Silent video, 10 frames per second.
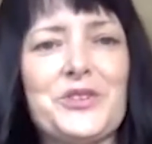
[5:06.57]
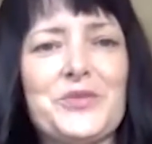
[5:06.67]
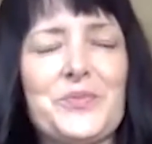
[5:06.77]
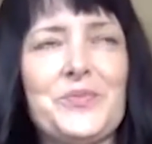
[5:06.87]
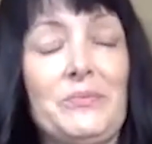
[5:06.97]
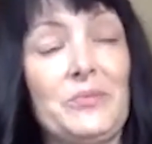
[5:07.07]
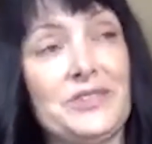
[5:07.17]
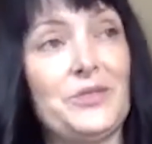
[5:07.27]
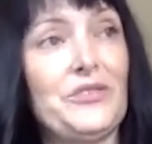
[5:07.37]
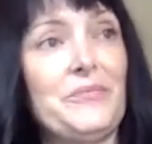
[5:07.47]
which
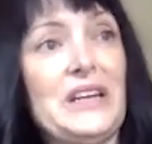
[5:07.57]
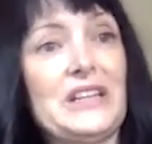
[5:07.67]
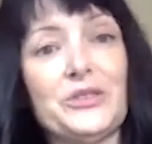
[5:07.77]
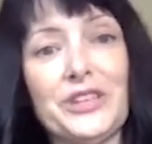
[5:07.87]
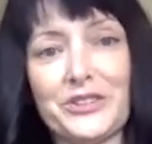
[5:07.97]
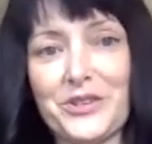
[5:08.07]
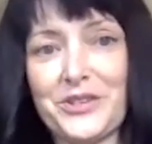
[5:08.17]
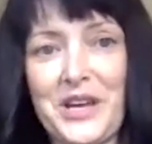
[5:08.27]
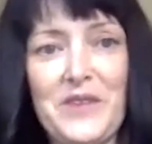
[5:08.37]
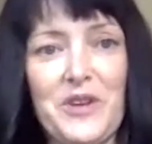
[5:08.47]
was sort of medical
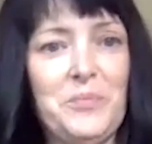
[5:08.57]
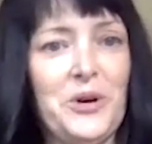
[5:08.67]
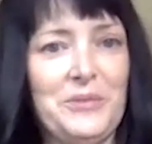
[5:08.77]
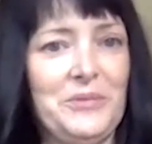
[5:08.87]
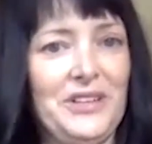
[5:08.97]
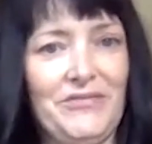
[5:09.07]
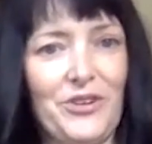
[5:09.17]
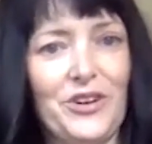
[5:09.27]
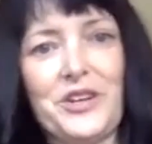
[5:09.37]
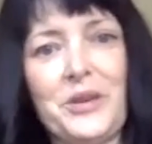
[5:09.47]
doctors gave up on me
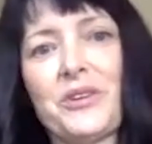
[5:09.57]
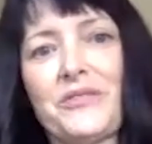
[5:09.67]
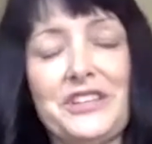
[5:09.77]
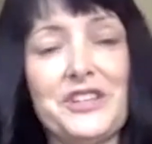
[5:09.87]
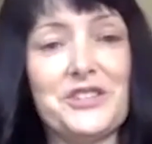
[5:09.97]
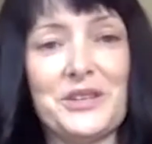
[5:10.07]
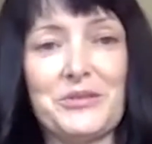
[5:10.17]
for a number of conditions.